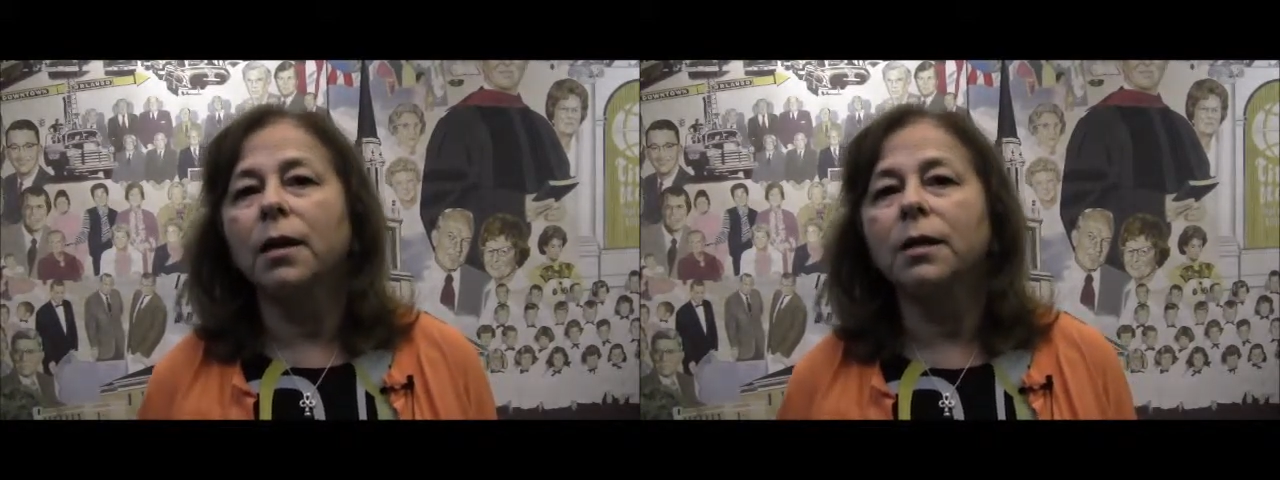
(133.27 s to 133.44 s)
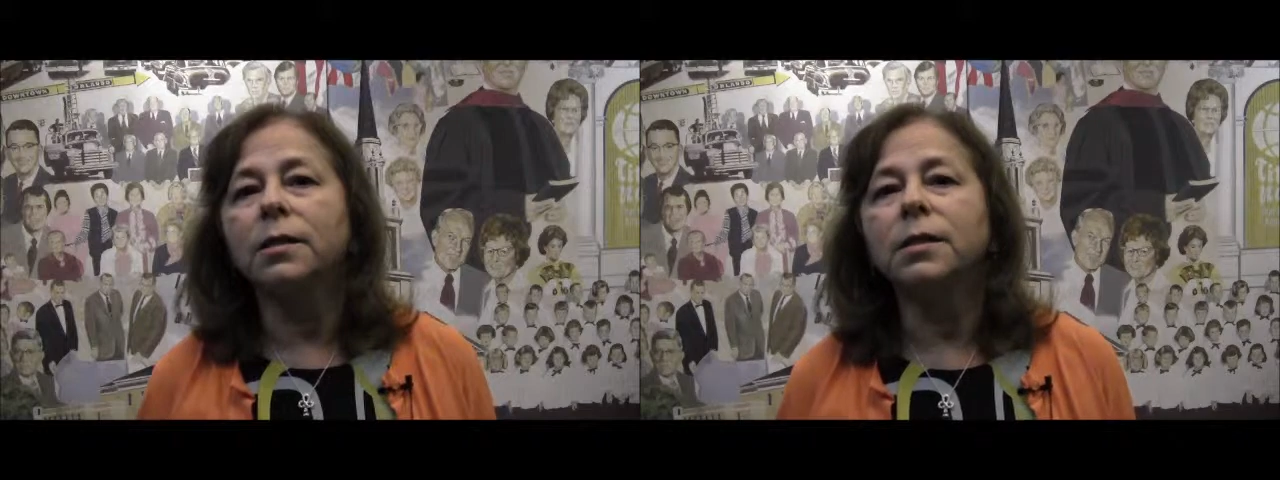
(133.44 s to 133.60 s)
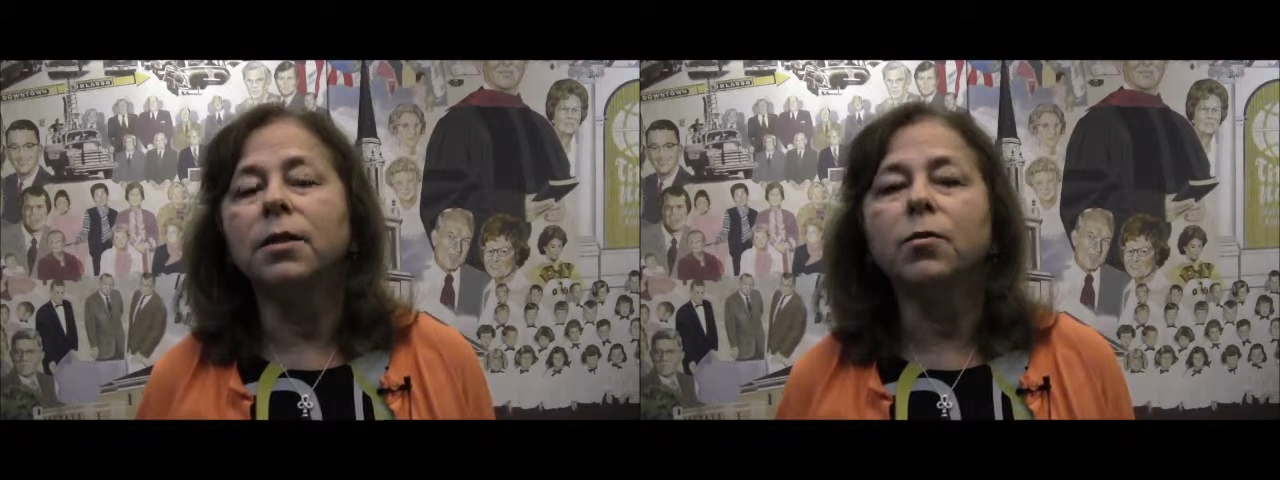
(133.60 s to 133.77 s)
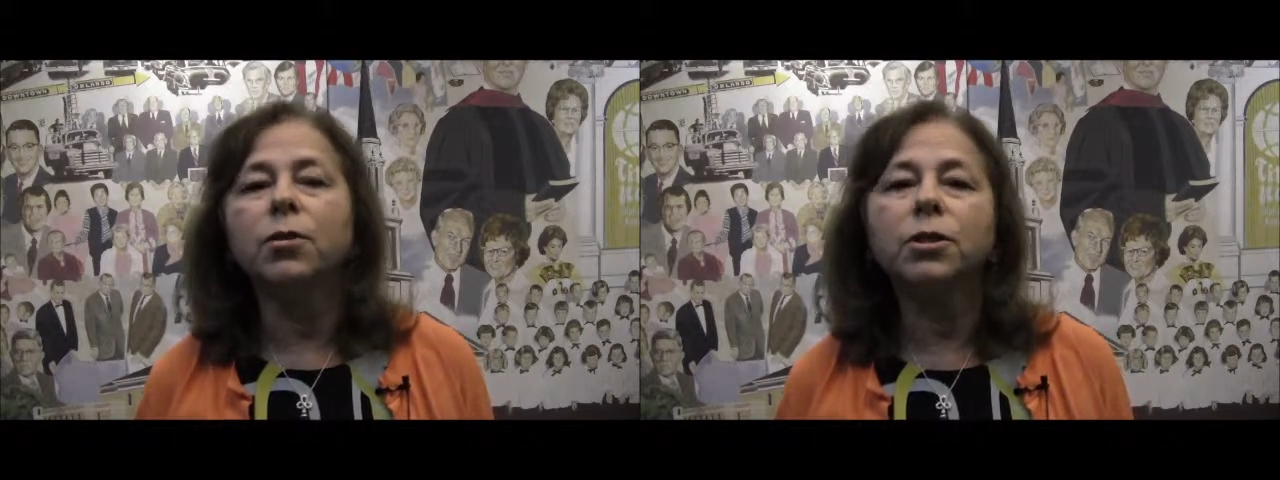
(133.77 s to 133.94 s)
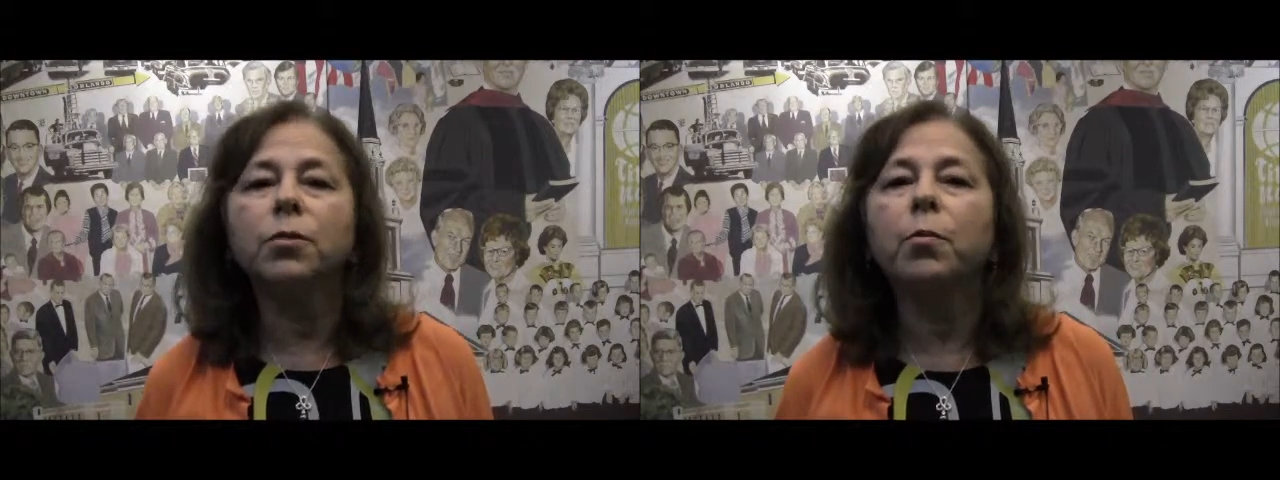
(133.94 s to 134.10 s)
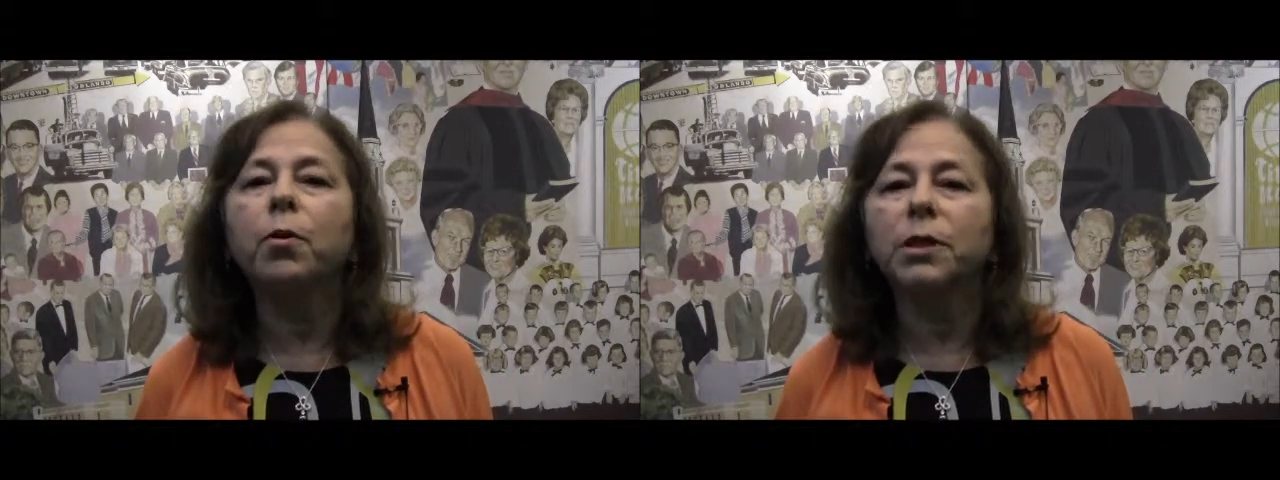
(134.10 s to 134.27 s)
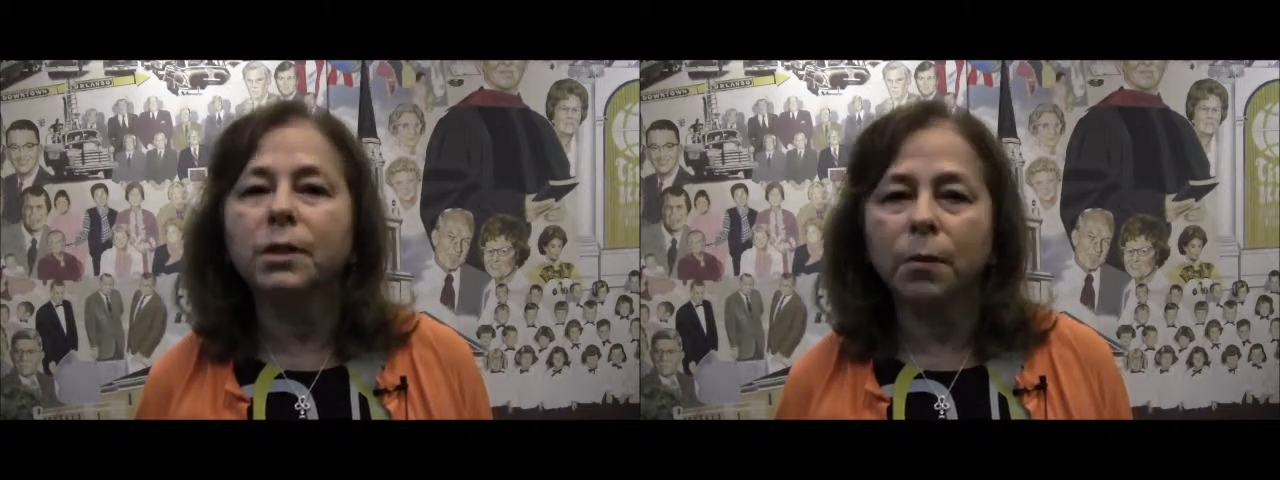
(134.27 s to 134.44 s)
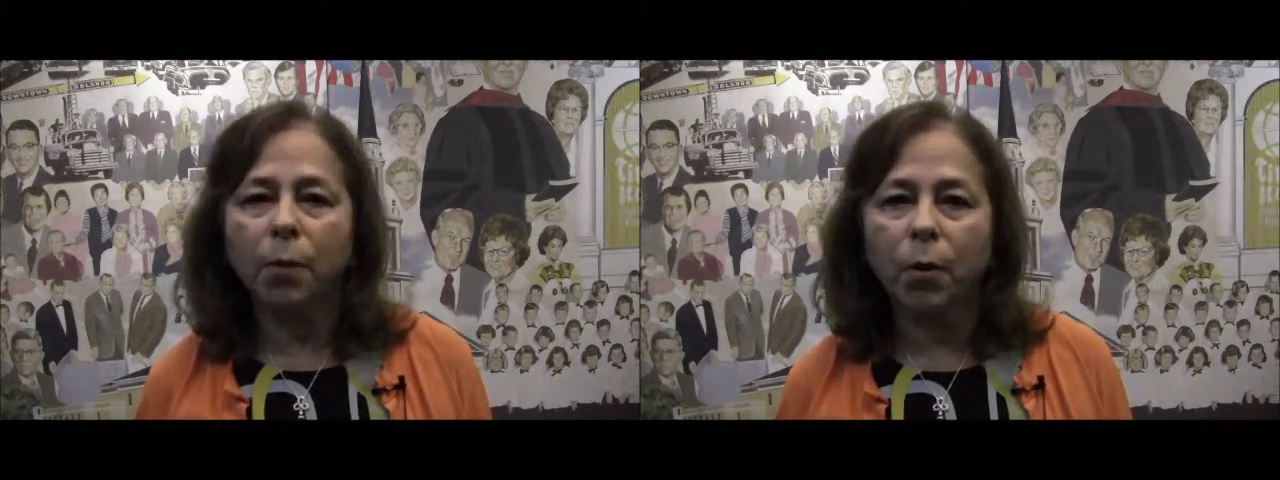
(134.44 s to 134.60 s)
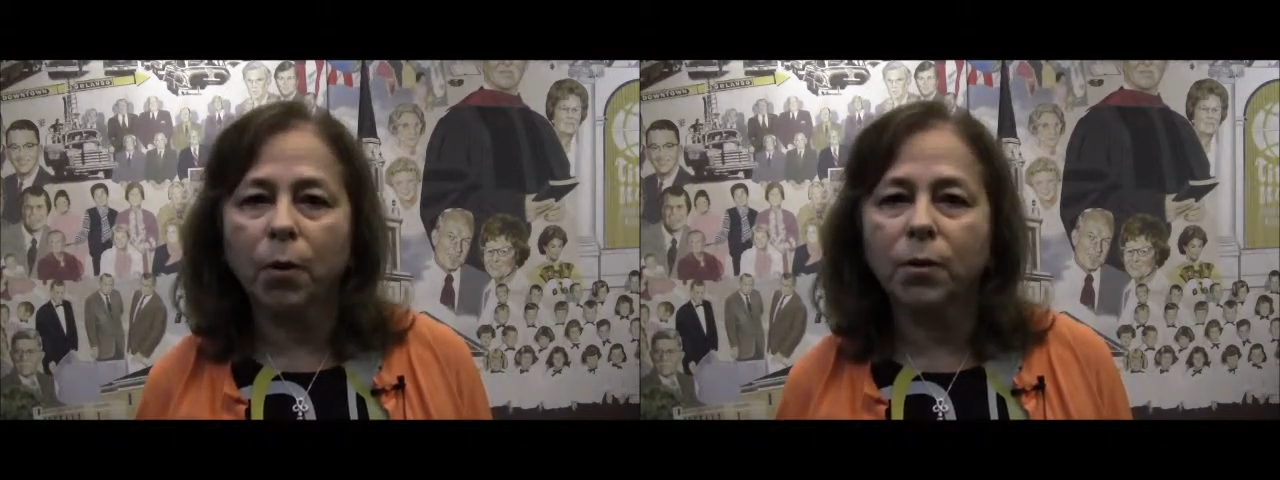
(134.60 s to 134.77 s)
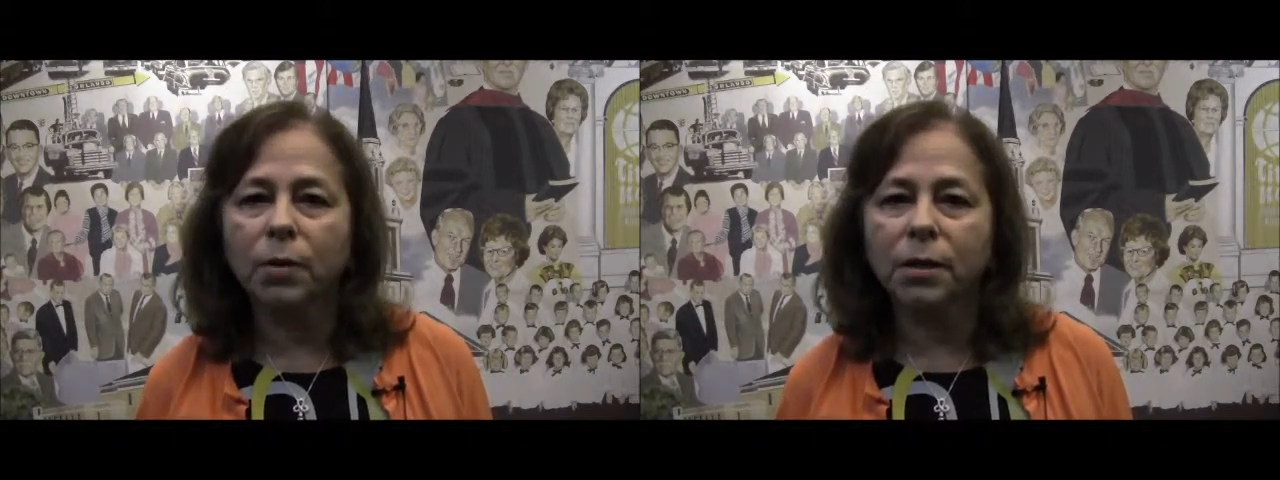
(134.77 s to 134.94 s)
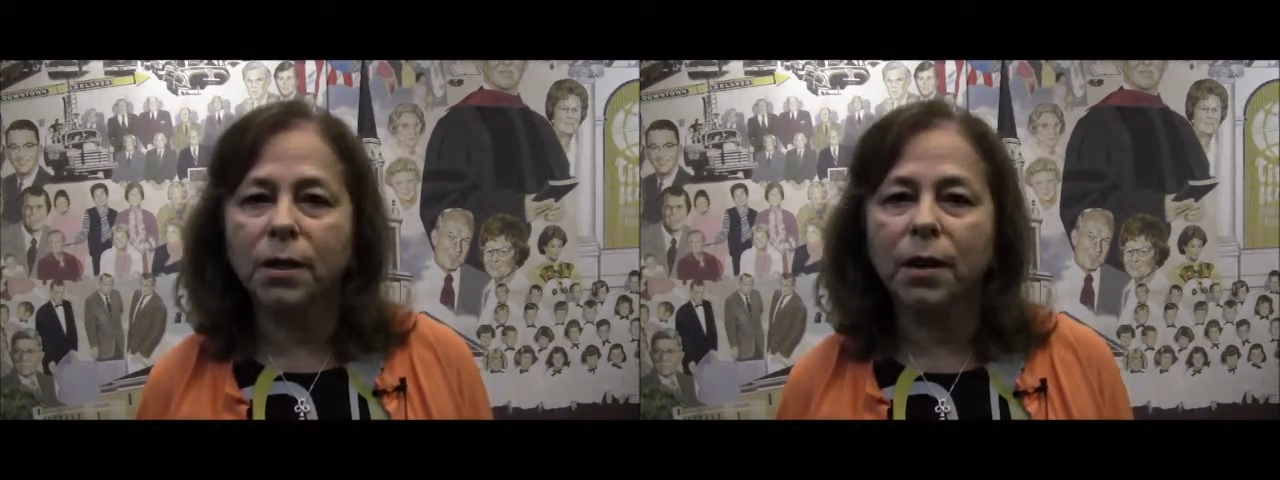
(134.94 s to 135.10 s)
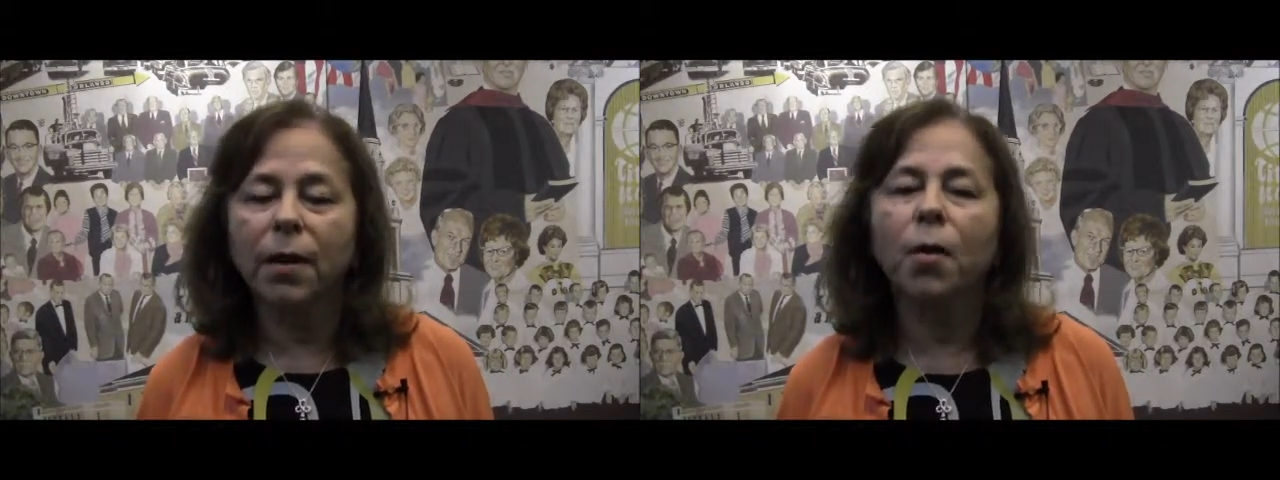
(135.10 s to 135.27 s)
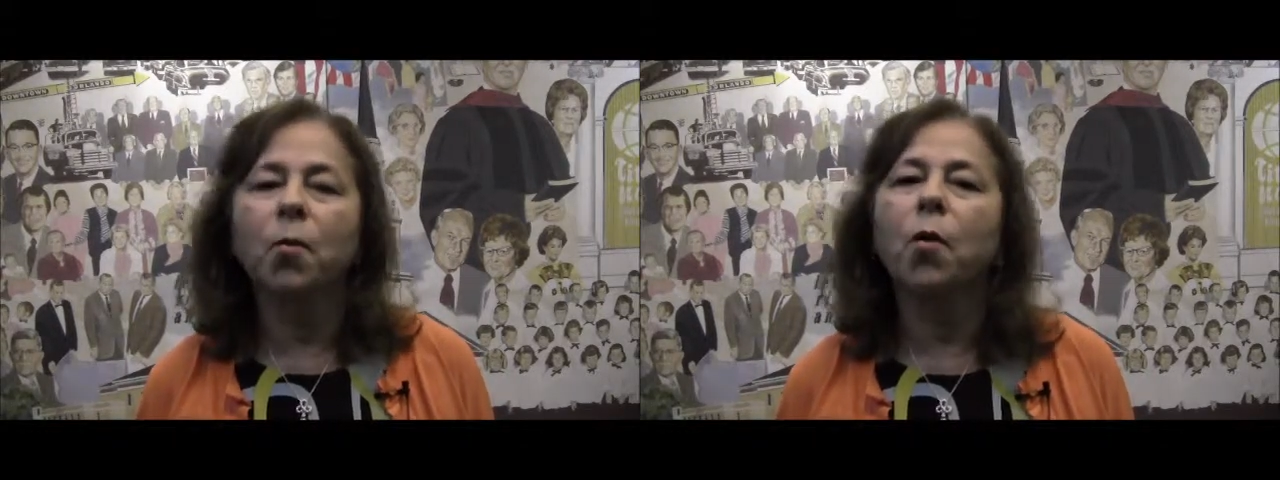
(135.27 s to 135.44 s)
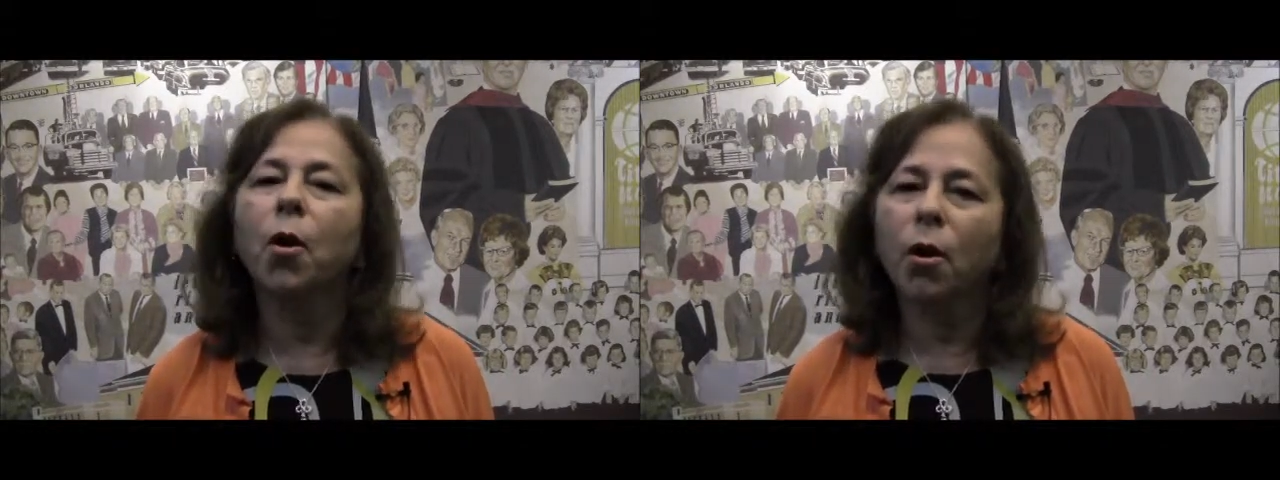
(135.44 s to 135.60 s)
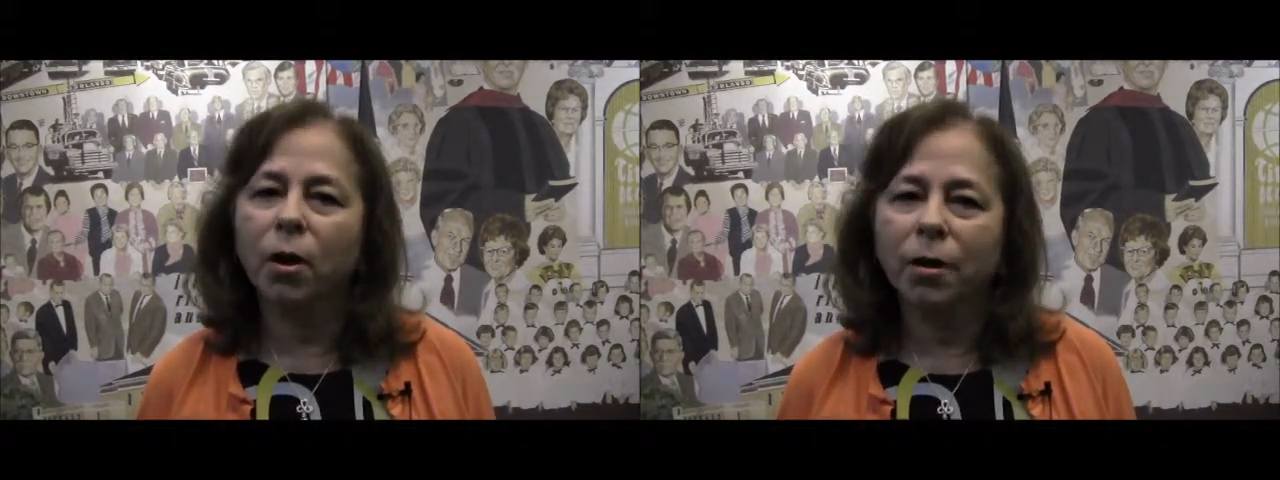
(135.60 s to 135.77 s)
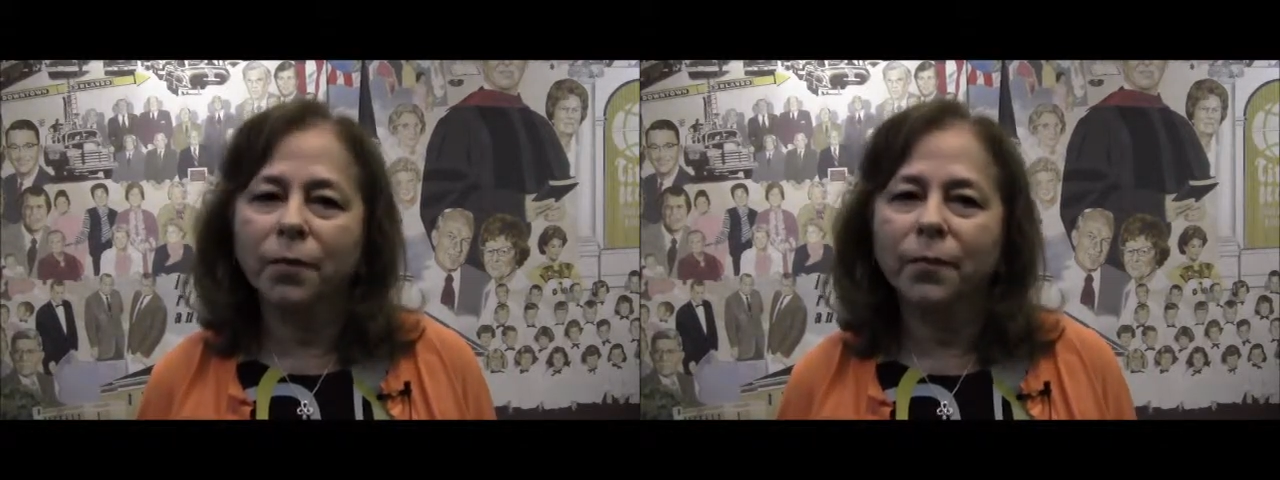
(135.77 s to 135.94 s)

it's the Christian principles that work.